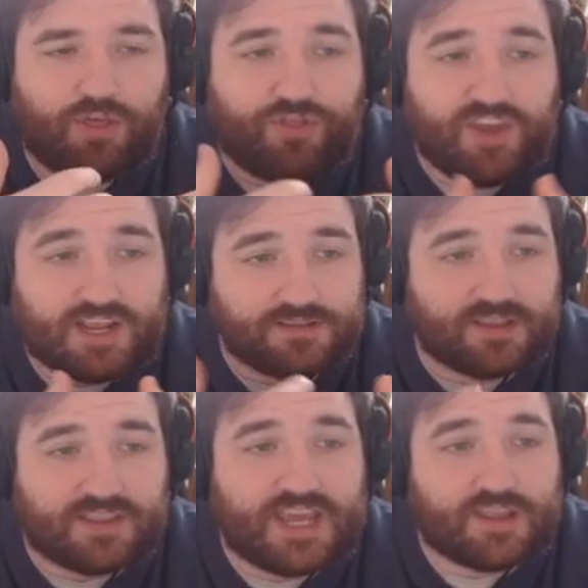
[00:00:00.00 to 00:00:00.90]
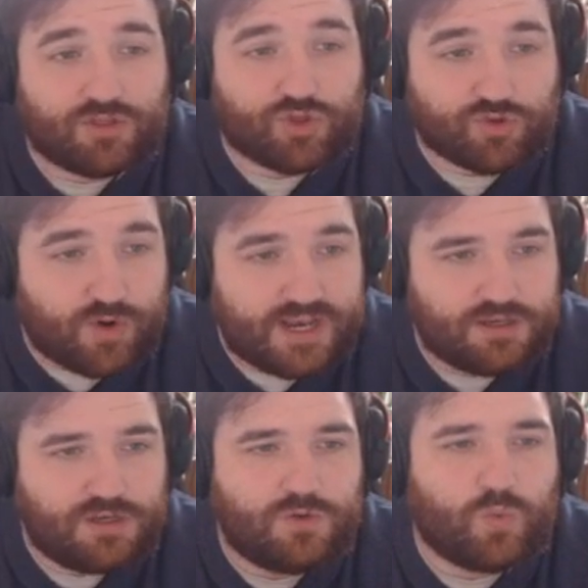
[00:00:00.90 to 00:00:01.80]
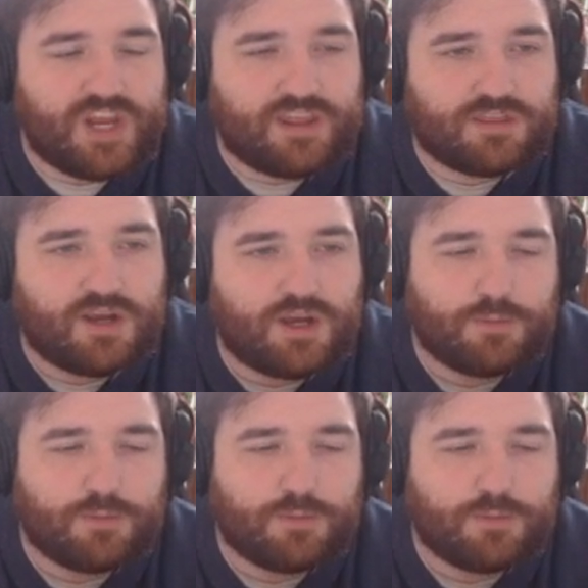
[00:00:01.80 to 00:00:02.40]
things that they can threaten you with.